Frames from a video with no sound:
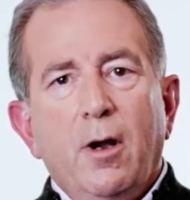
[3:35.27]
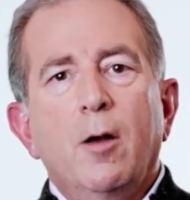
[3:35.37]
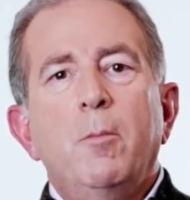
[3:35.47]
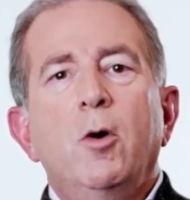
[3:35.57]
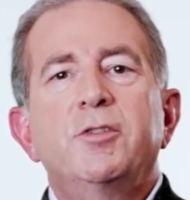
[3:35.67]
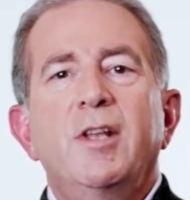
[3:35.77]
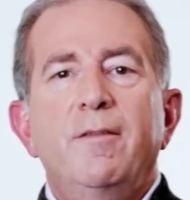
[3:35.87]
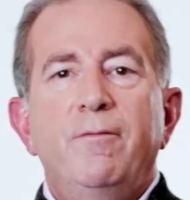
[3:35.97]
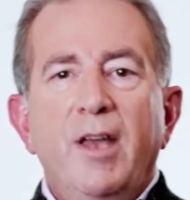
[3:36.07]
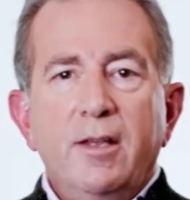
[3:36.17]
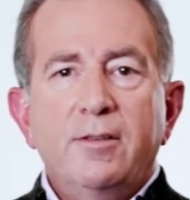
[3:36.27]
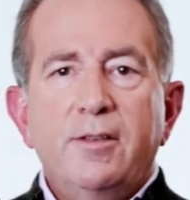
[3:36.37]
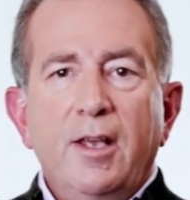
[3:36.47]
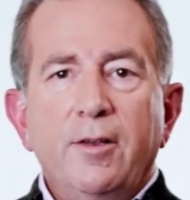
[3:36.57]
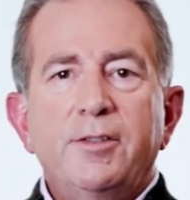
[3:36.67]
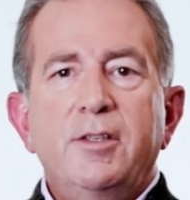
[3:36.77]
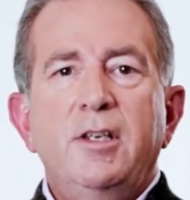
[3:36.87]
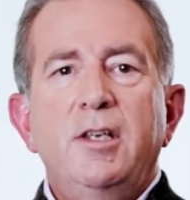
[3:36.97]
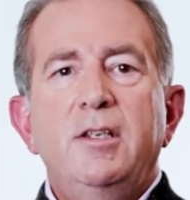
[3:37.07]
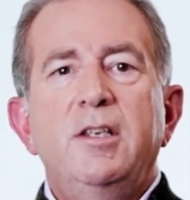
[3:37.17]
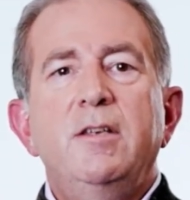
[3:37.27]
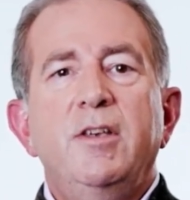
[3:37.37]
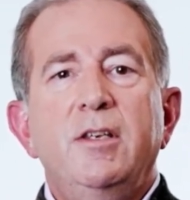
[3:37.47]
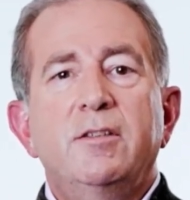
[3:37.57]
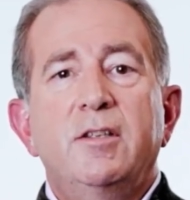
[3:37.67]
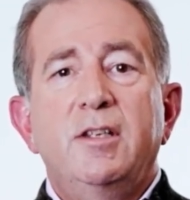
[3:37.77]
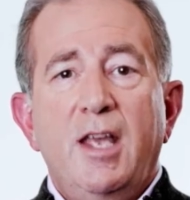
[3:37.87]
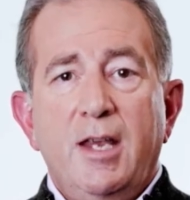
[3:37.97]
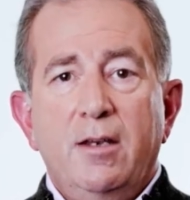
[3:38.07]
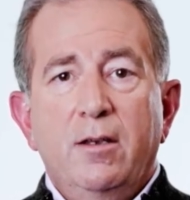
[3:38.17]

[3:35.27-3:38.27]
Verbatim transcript: our most advanced LCD TVs to date